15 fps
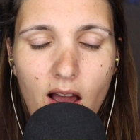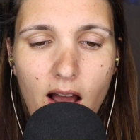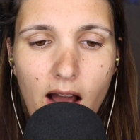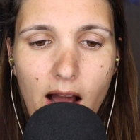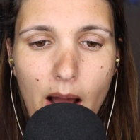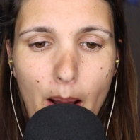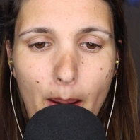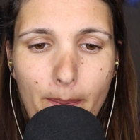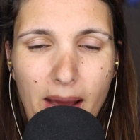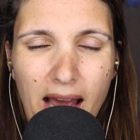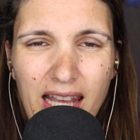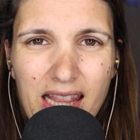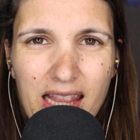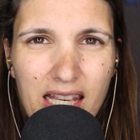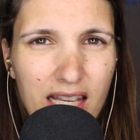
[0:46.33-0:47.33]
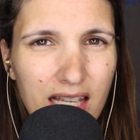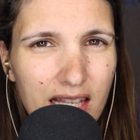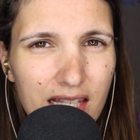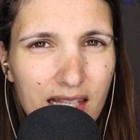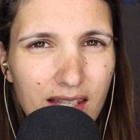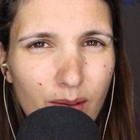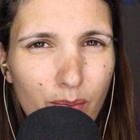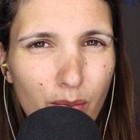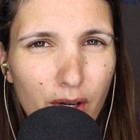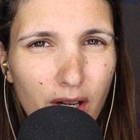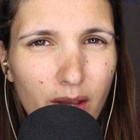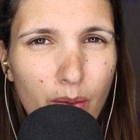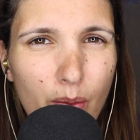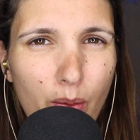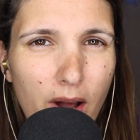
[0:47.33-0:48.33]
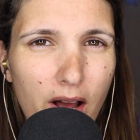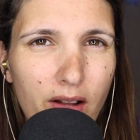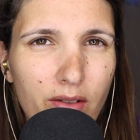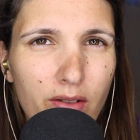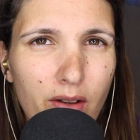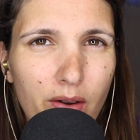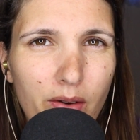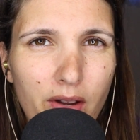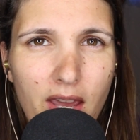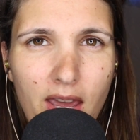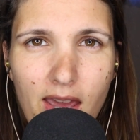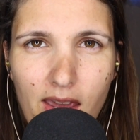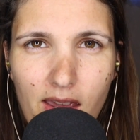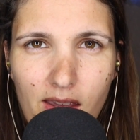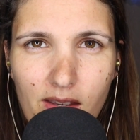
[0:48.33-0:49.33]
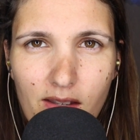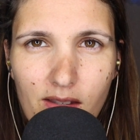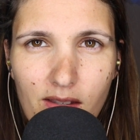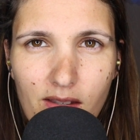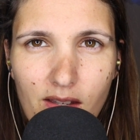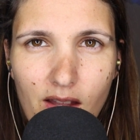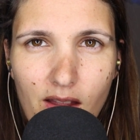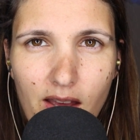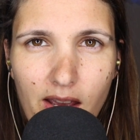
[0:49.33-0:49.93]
I think this is a pretty well-known case.